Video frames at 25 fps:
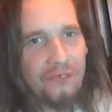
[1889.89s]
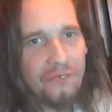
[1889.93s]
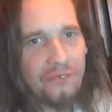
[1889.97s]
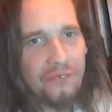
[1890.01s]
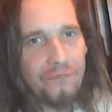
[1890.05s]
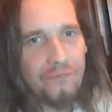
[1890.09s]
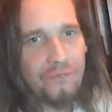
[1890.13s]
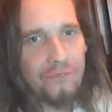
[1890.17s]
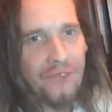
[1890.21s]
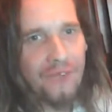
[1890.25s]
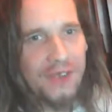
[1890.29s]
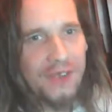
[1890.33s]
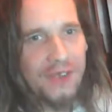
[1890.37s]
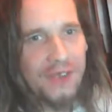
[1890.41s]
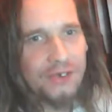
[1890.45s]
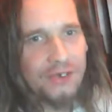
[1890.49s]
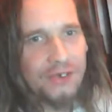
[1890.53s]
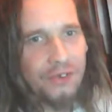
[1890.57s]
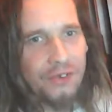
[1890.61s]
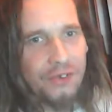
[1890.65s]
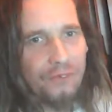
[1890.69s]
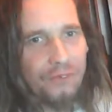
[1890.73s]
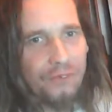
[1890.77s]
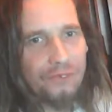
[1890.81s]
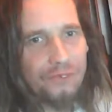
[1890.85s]
take his
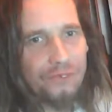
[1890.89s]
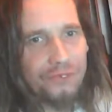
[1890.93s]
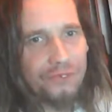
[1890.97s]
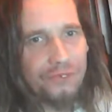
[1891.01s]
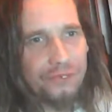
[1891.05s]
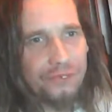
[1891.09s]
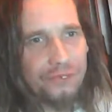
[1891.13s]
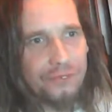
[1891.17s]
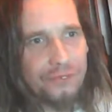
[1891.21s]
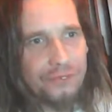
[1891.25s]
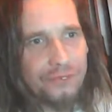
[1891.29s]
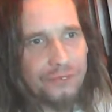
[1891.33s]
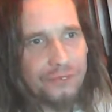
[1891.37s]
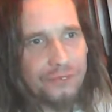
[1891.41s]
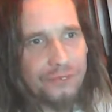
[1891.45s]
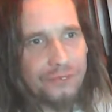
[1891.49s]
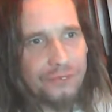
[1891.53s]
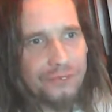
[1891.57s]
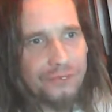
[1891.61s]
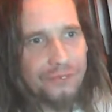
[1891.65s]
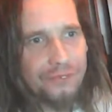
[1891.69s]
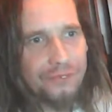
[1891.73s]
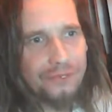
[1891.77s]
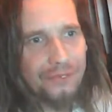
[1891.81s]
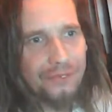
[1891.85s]
notes sort of
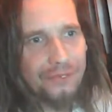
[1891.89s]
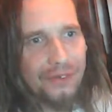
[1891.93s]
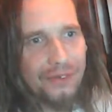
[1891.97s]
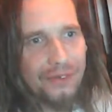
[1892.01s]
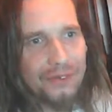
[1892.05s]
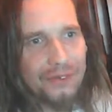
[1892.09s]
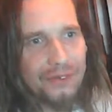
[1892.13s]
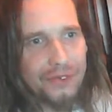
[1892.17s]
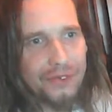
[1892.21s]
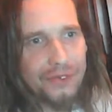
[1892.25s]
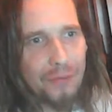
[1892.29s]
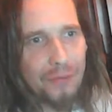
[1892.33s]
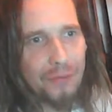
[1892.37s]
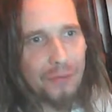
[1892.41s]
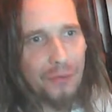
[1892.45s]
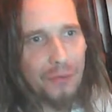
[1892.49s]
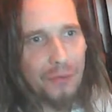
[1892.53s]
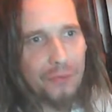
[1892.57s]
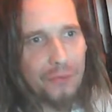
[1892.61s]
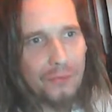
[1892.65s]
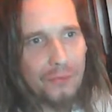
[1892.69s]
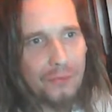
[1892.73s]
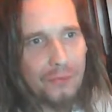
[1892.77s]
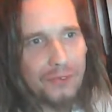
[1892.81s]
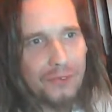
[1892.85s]
to like a
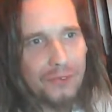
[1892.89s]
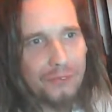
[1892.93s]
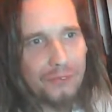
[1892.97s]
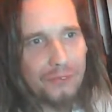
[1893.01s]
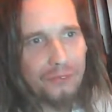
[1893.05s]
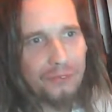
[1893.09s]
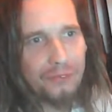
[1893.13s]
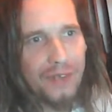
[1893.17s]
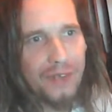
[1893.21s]
subharmonic or an